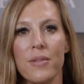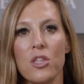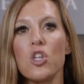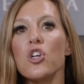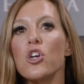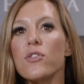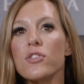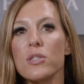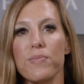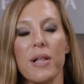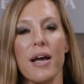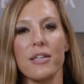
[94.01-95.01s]
The nerve
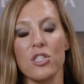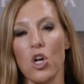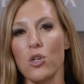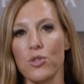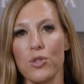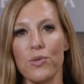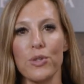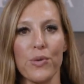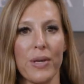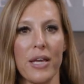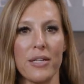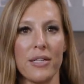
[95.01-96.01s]
supply is also
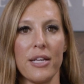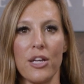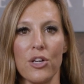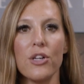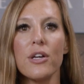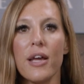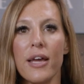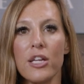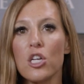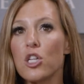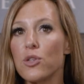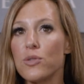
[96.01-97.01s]
located here and
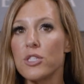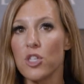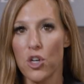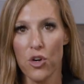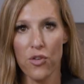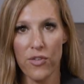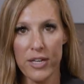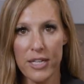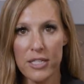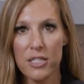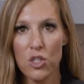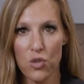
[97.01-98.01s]
includes the nerve
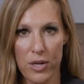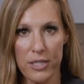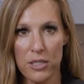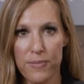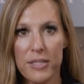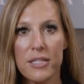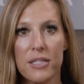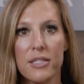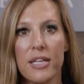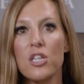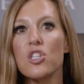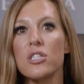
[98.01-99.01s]
endings that transmit
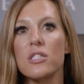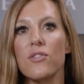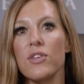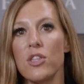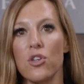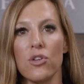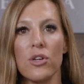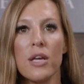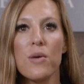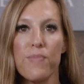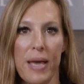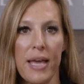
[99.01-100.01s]
sensations of either
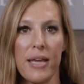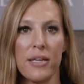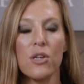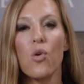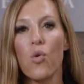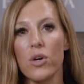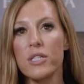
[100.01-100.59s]
pain or